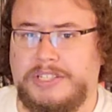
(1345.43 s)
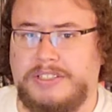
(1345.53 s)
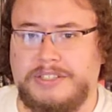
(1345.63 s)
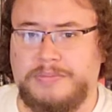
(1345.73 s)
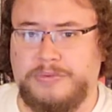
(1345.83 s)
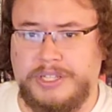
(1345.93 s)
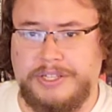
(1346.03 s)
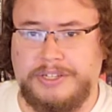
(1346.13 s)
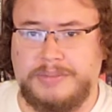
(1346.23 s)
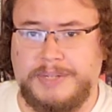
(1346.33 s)
It's got some really
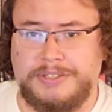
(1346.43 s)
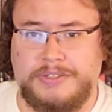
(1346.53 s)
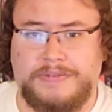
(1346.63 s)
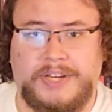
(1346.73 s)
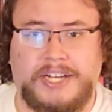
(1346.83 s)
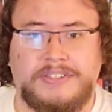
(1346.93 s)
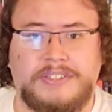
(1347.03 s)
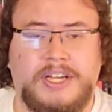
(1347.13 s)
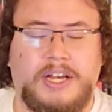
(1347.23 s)
good special effects